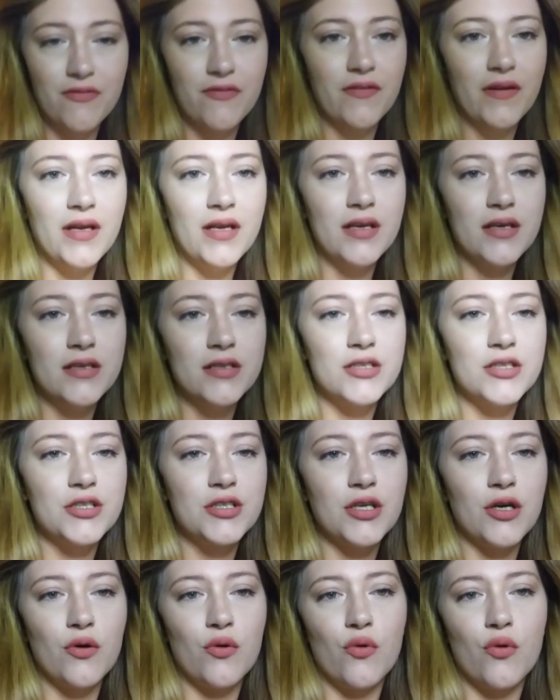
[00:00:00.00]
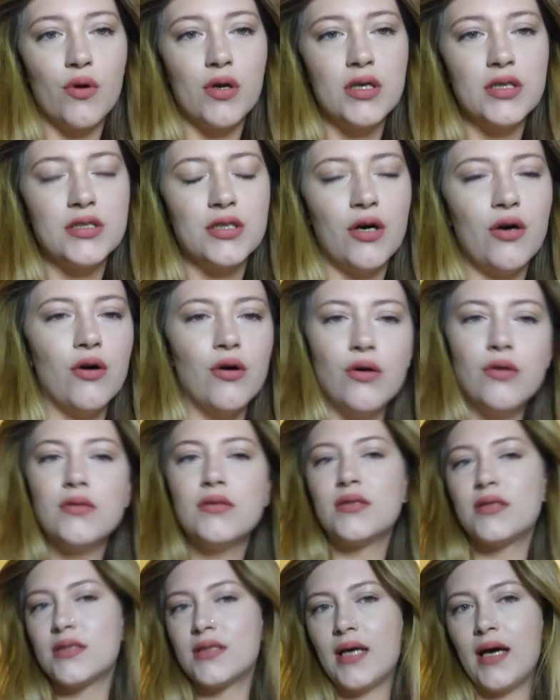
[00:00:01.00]
finished
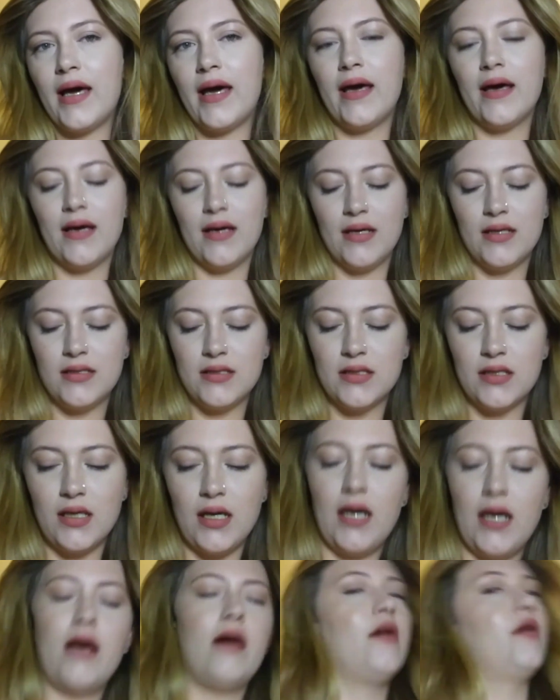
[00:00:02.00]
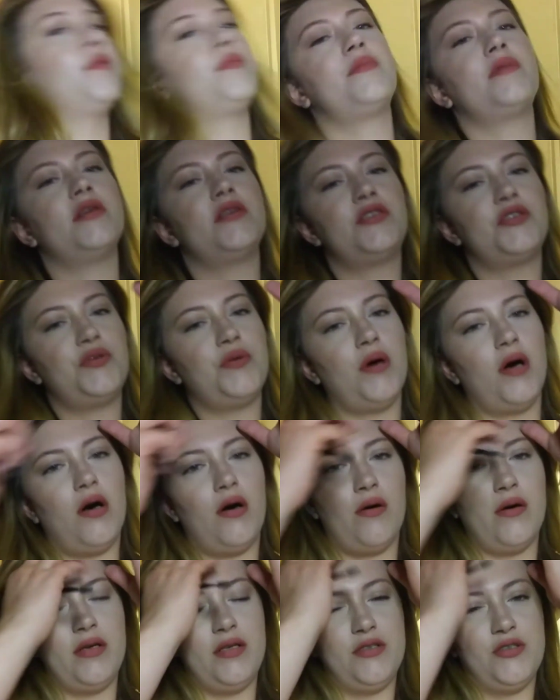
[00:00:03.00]
result, and I hope that you
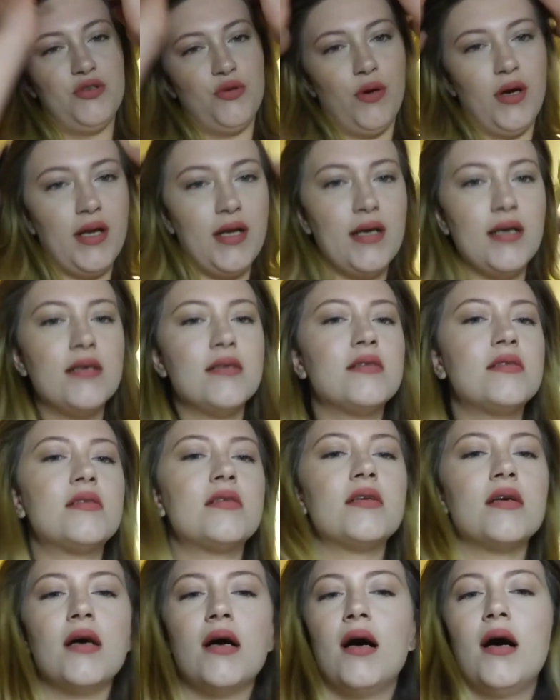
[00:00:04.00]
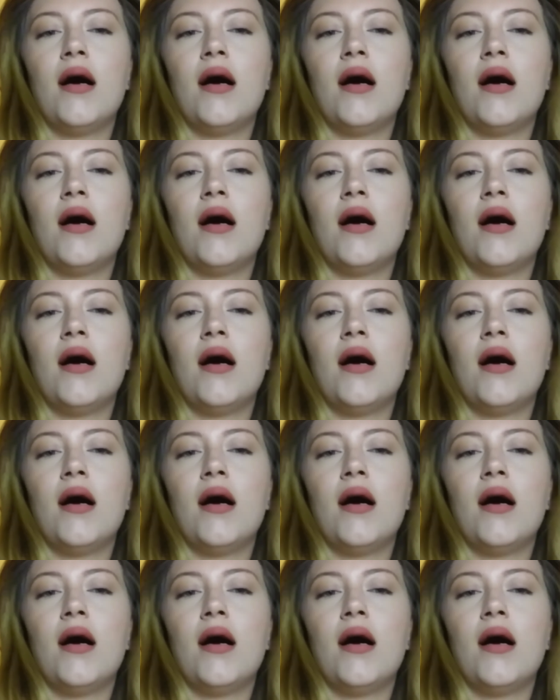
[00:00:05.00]
all enjoyed it.